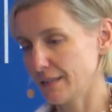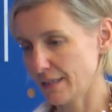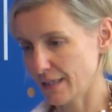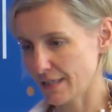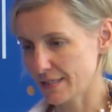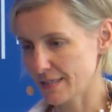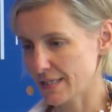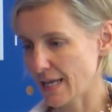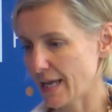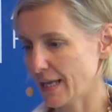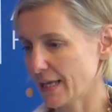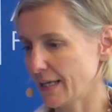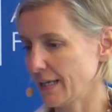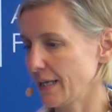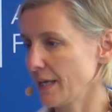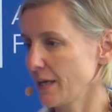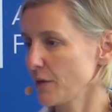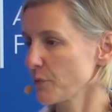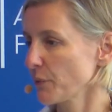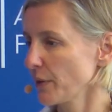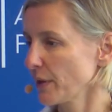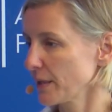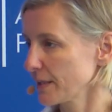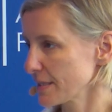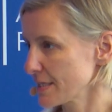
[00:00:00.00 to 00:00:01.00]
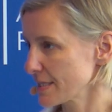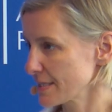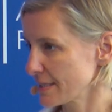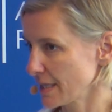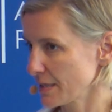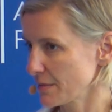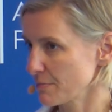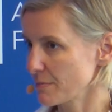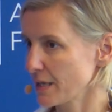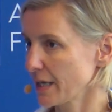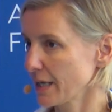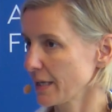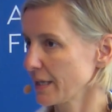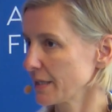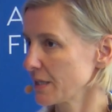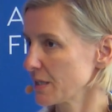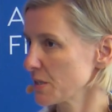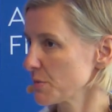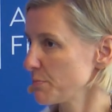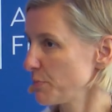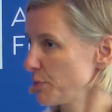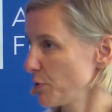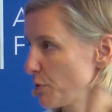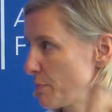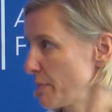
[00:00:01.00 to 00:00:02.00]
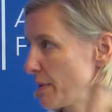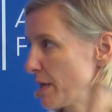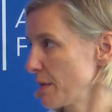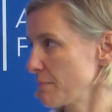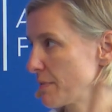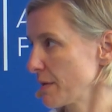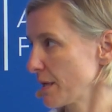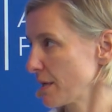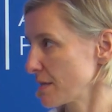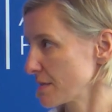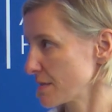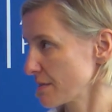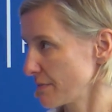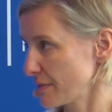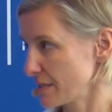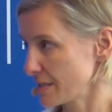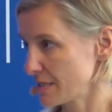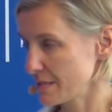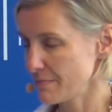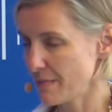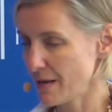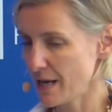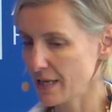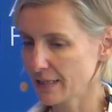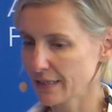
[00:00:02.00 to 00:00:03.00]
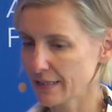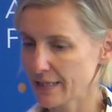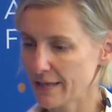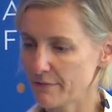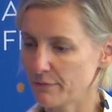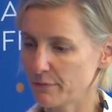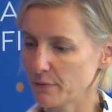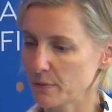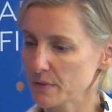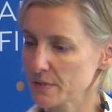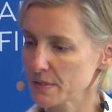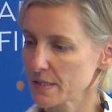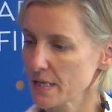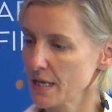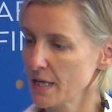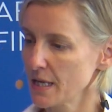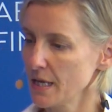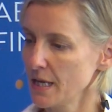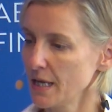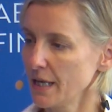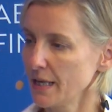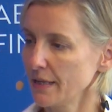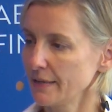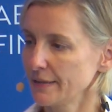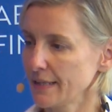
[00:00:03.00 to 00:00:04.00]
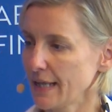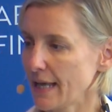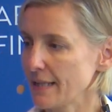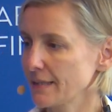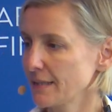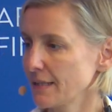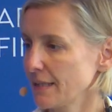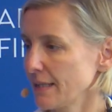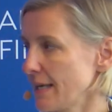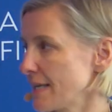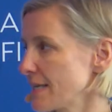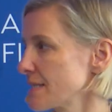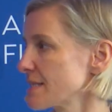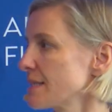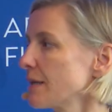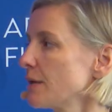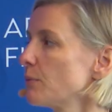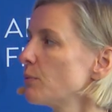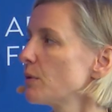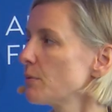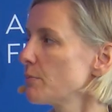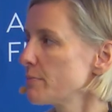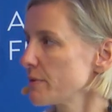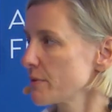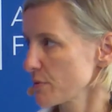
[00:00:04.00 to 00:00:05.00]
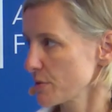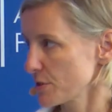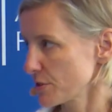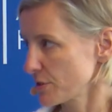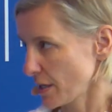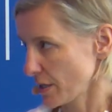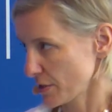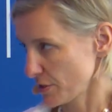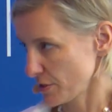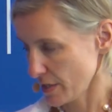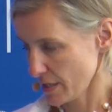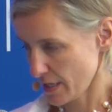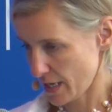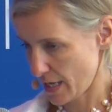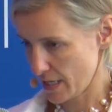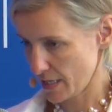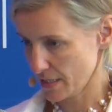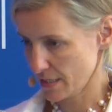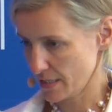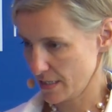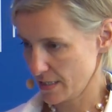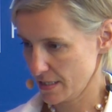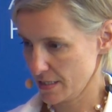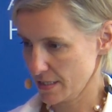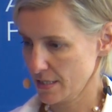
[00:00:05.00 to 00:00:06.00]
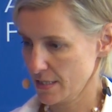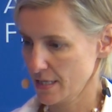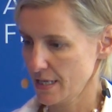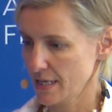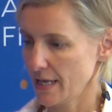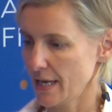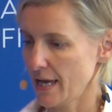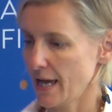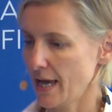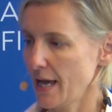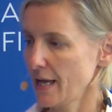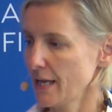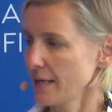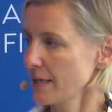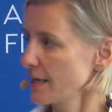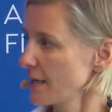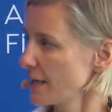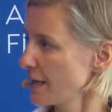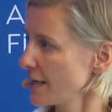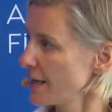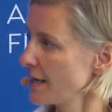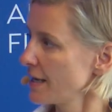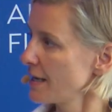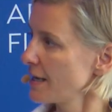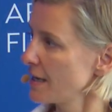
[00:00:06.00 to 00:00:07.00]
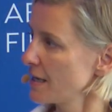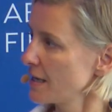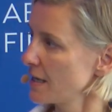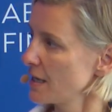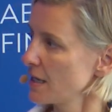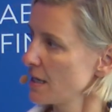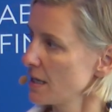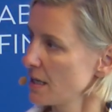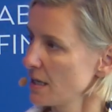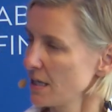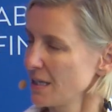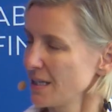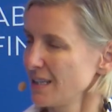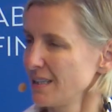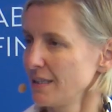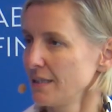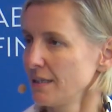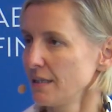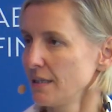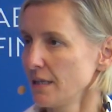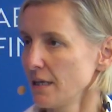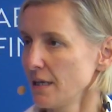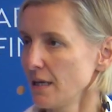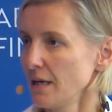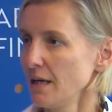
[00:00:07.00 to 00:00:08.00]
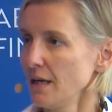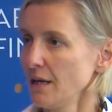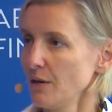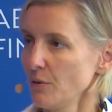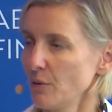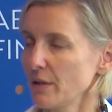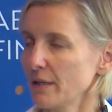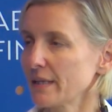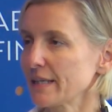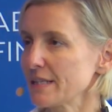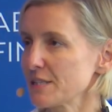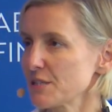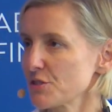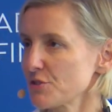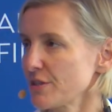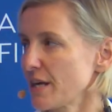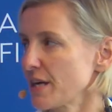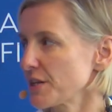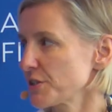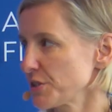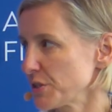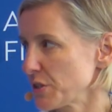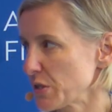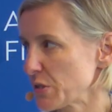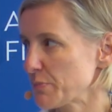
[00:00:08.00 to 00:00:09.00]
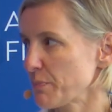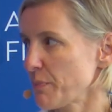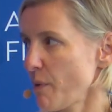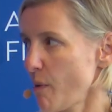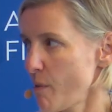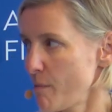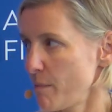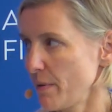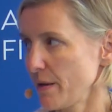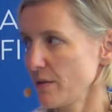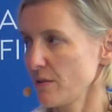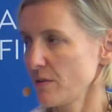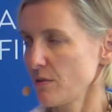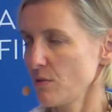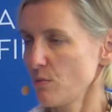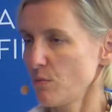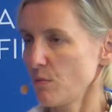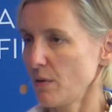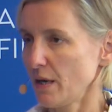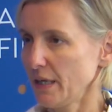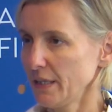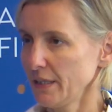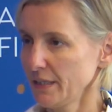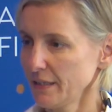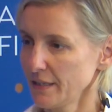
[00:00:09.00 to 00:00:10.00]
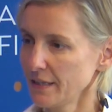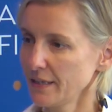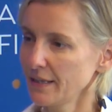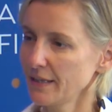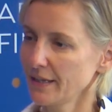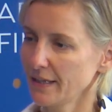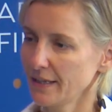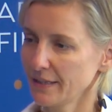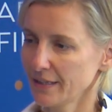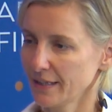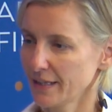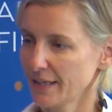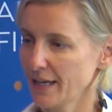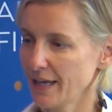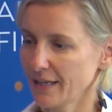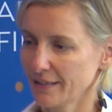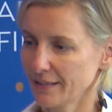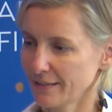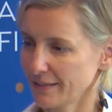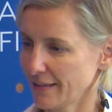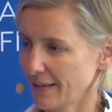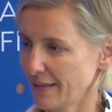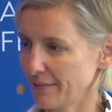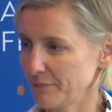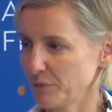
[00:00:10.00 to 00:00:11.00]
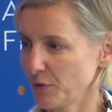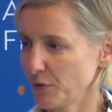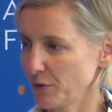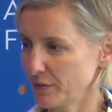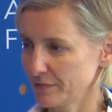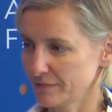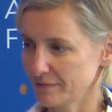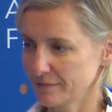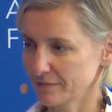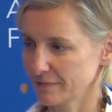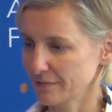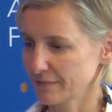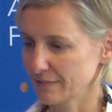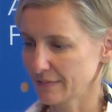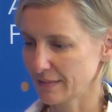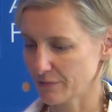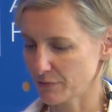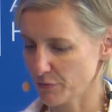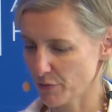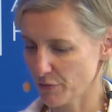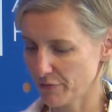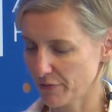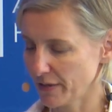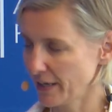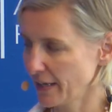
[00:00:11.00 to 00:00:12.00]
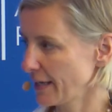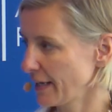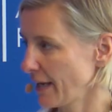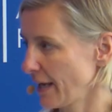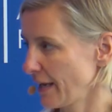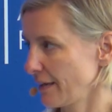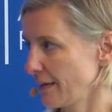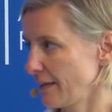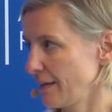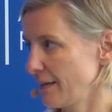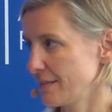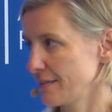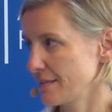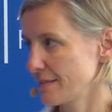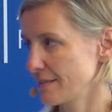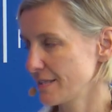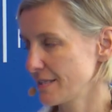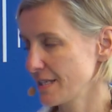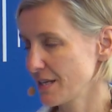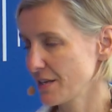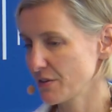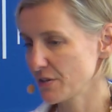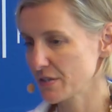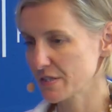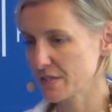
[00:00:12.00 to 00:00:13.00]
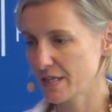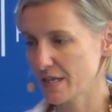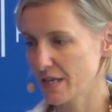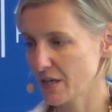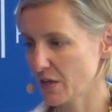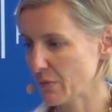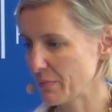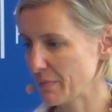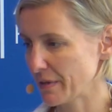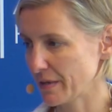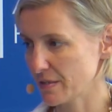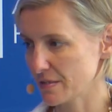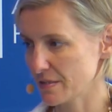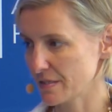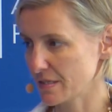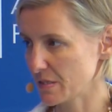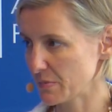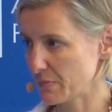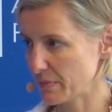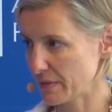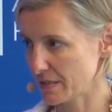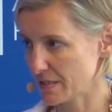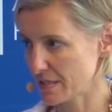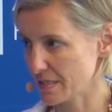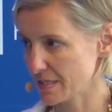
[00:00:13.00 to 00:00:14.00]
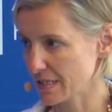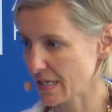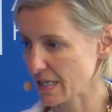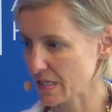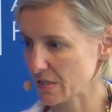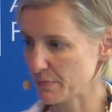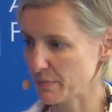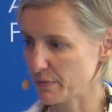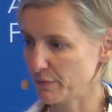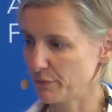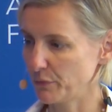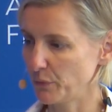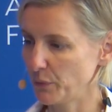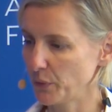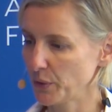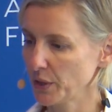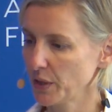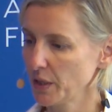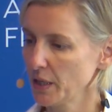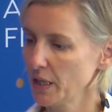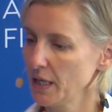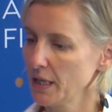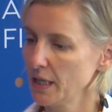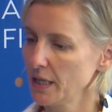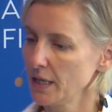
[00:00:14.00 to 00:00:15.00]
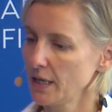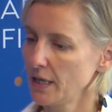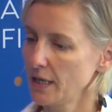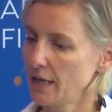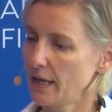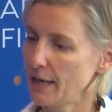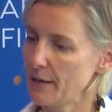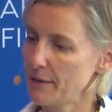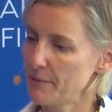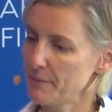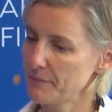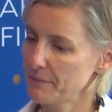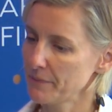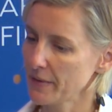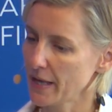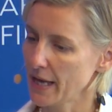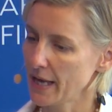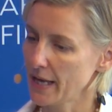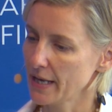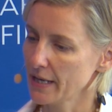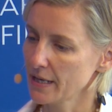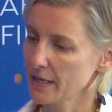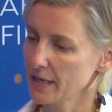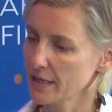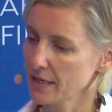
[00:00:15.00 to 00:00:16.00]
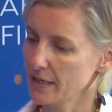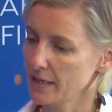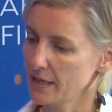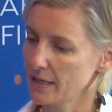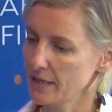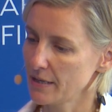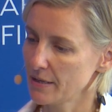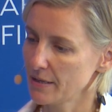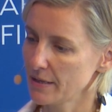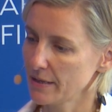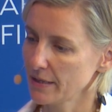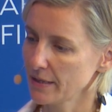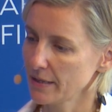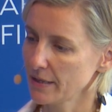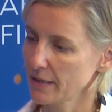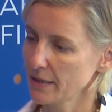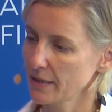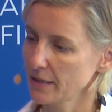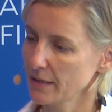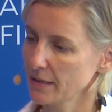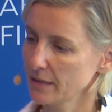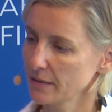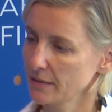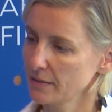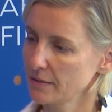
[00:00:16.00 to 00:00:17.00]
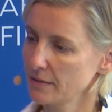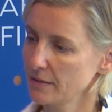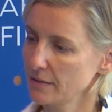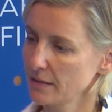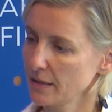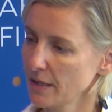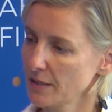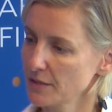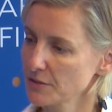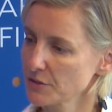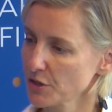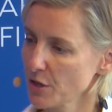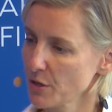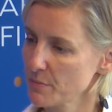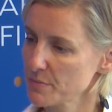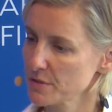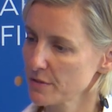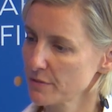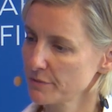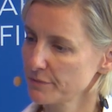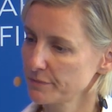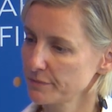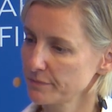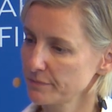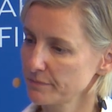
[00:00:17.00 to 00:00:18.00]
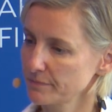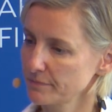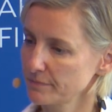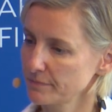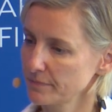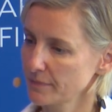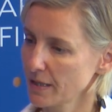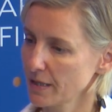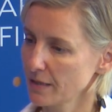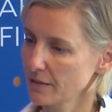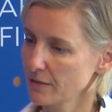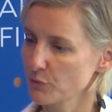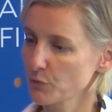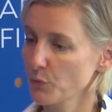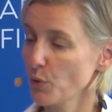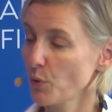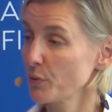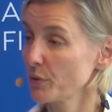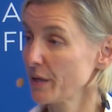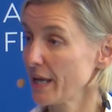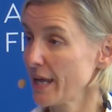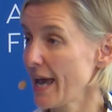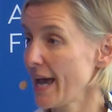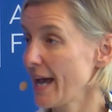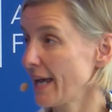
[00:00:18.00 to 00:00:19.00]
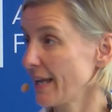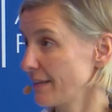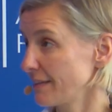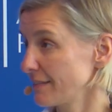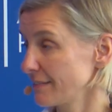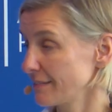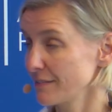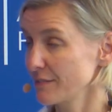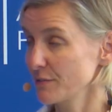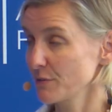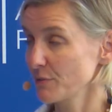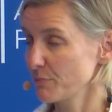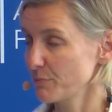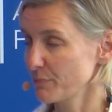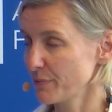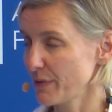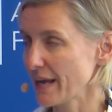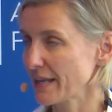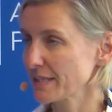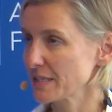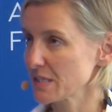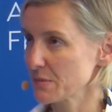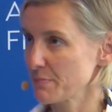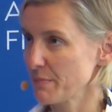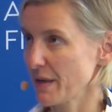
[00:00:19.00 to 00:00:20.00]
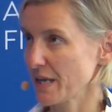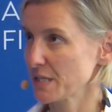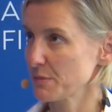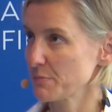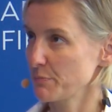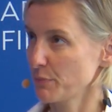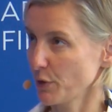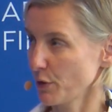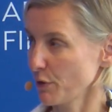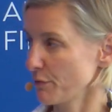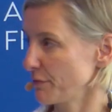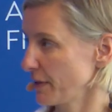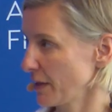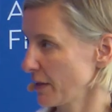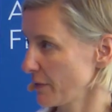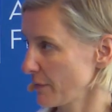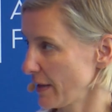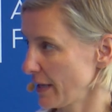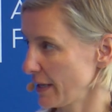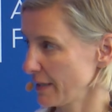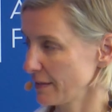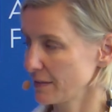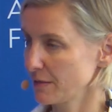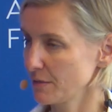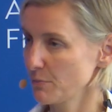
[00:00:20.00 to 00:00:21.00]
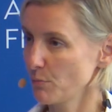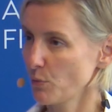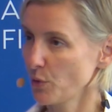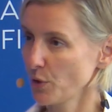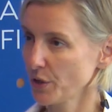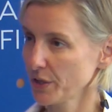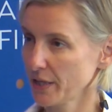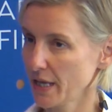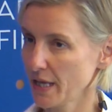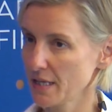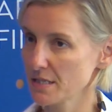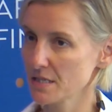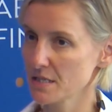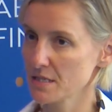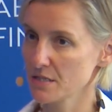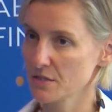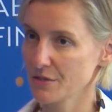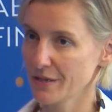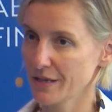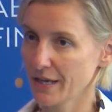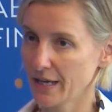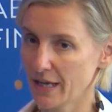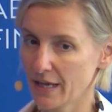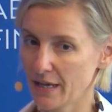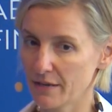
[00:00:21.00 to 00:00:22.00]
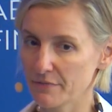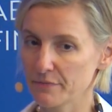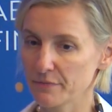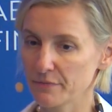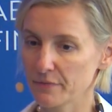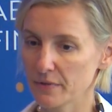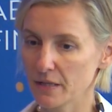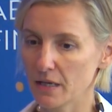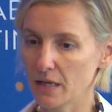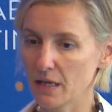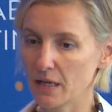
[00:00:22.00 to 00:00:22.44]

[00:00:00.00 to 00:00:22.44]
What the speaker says: Exactly. Real estate market is booming because of the demand levels. Nonetheless, there will be restructuring cases. What sectors do you see most vulnerable? Well, construction is probably the one. And again, I'm not revealing any secrets here because it's been discussed before. In terms of road ahead, practice makes perfect, right? The more cases you have